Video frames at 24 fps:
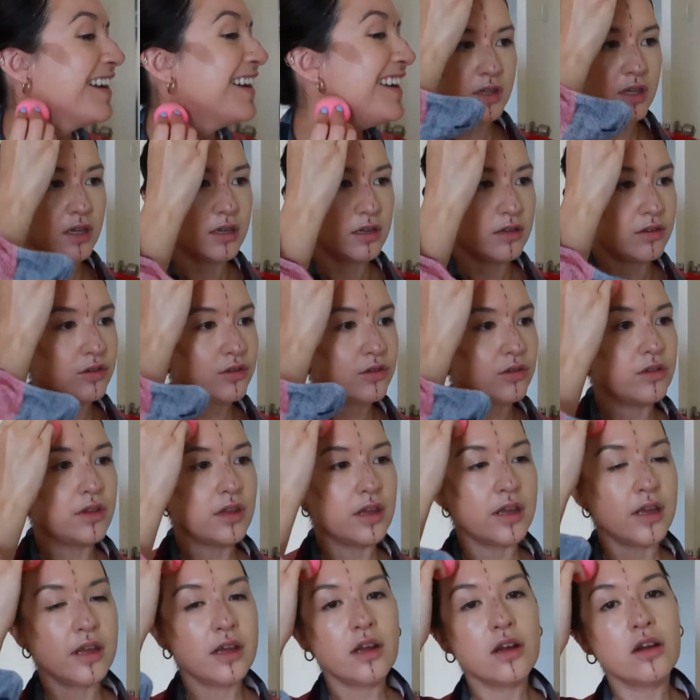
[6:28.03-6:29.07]
Then into the
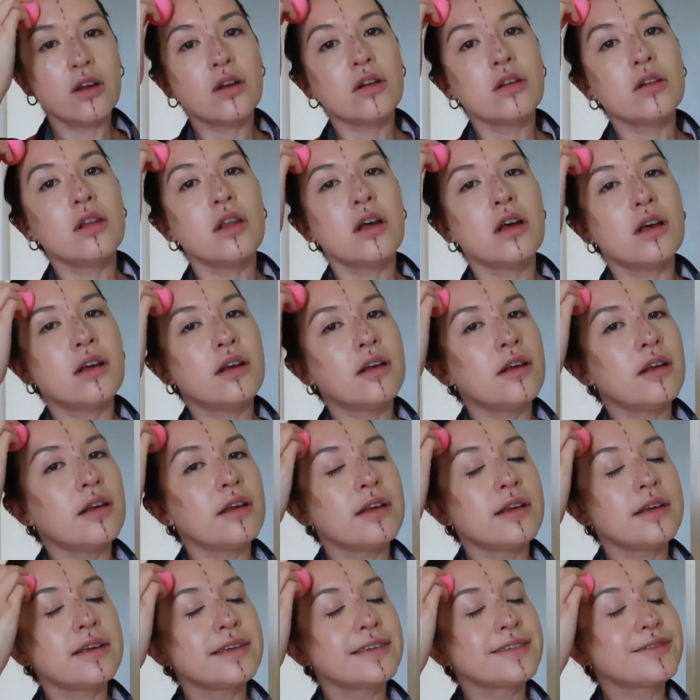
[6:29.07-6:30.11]

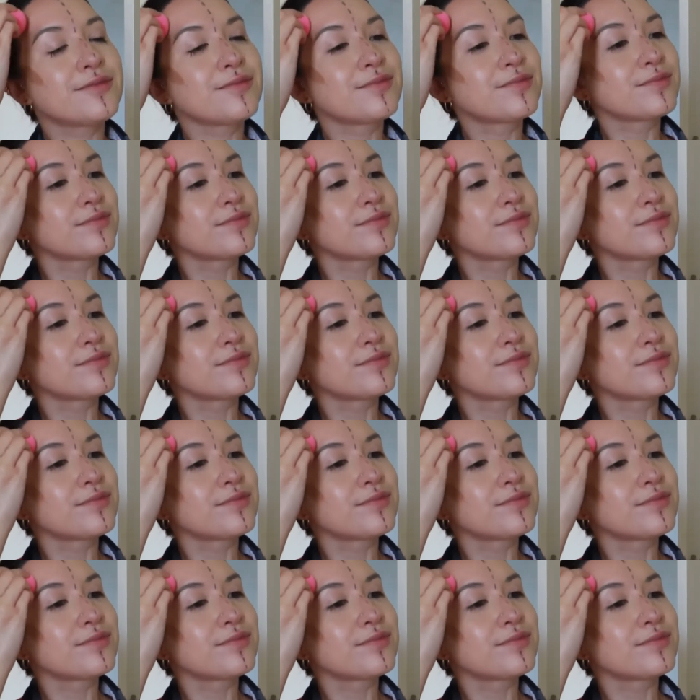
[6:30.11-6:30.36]
hairline.